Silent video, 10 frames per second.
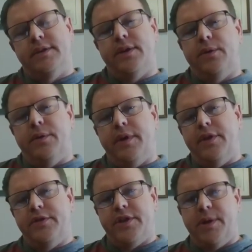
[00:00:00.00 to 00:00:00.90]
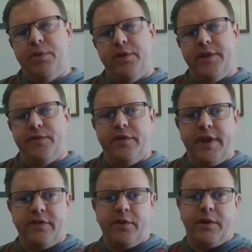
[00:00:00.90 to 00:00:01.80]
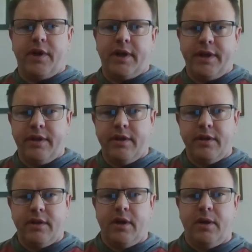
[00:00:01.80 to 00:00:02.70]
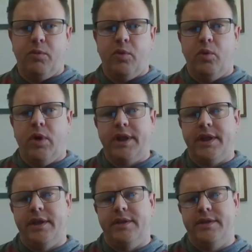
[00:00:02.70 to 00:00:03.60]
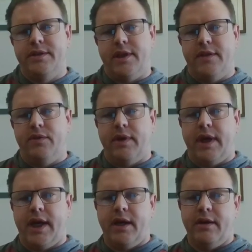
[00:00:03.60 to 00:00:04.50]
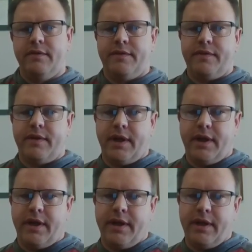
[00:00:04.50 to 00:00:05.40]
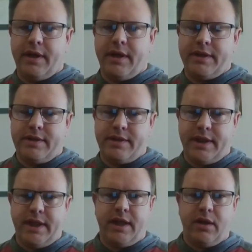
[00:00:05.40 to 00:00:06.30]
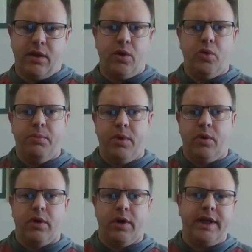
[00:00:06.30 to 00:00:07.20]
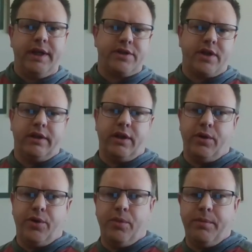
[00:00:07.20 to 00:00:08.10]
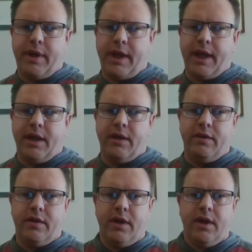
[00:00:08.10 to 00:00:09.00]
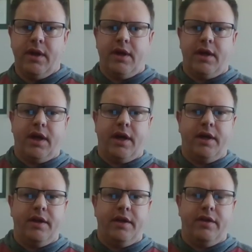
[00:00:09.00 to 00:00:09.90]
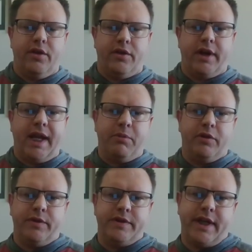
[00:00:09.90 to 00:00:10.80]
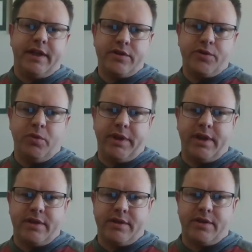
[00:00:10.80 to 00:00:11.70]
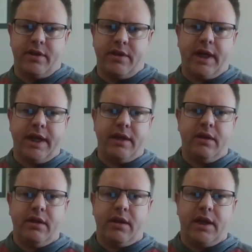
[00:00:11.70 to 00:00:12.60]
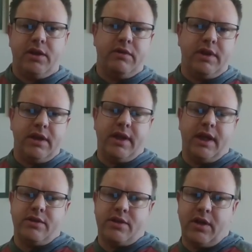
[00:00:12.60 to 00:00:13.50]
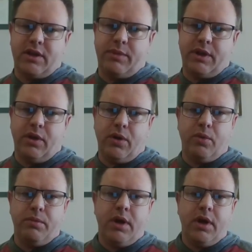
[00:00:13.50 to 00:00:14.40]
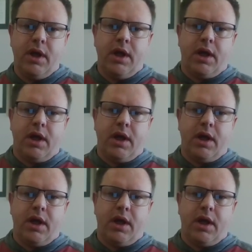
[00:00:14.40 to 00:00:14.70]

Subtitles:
So there's a couple of different things going on here. One is if you have a teen at home or any child at home and they're not able to attend school because it's online and you need that child to be home,